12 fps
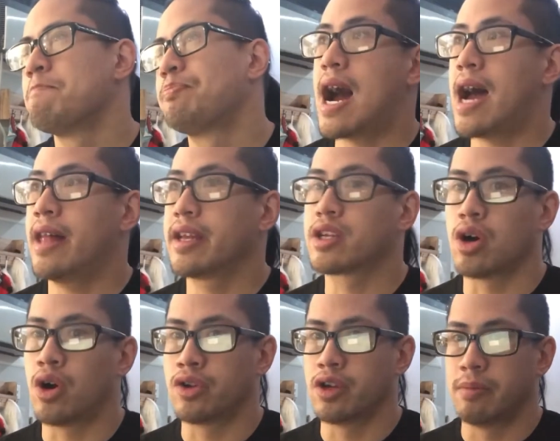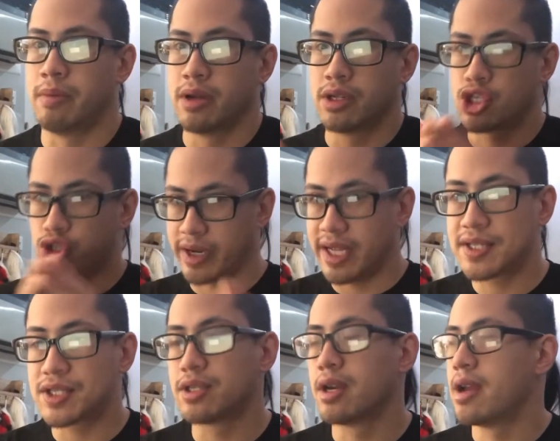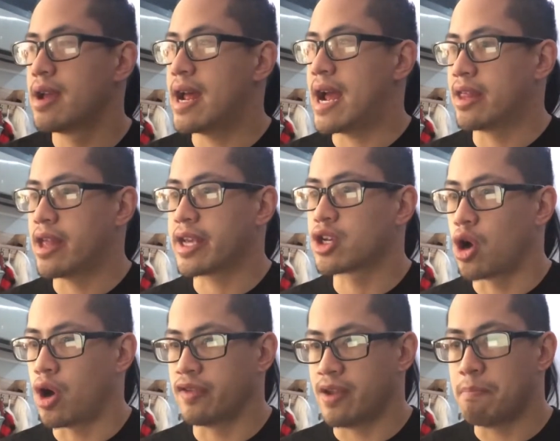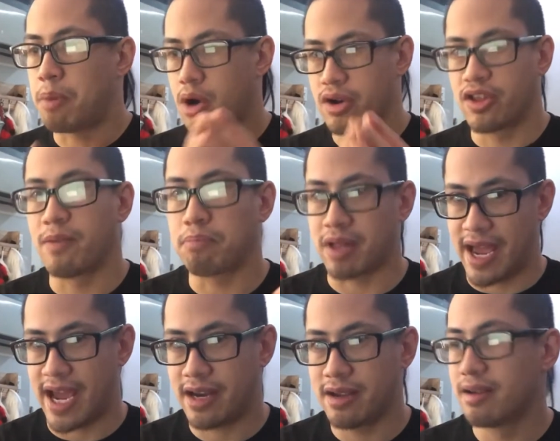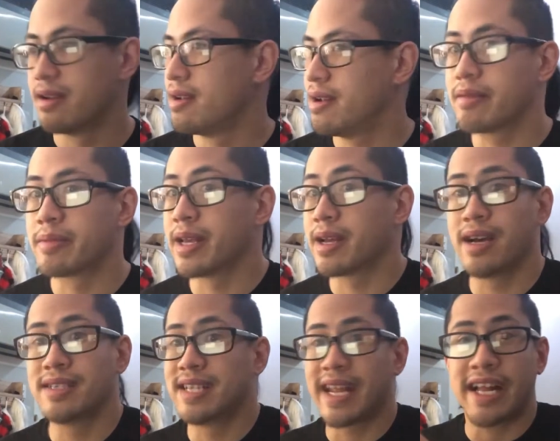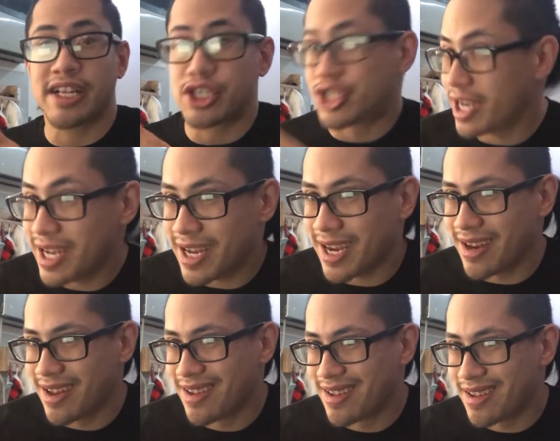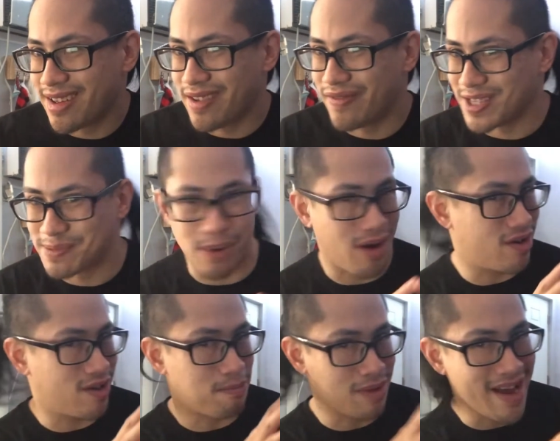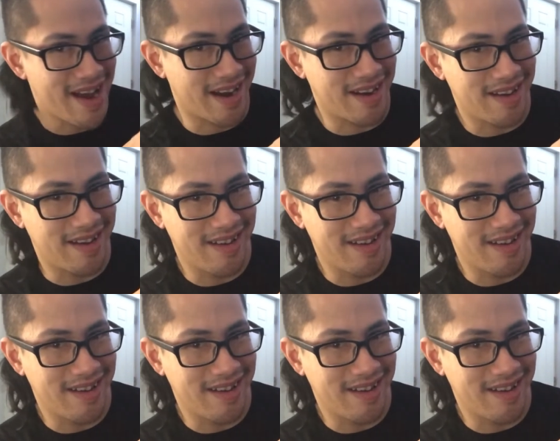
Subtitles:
I like calling them treats, and I like calling them part of the plan, because it ain't cheating if it's part of the plan.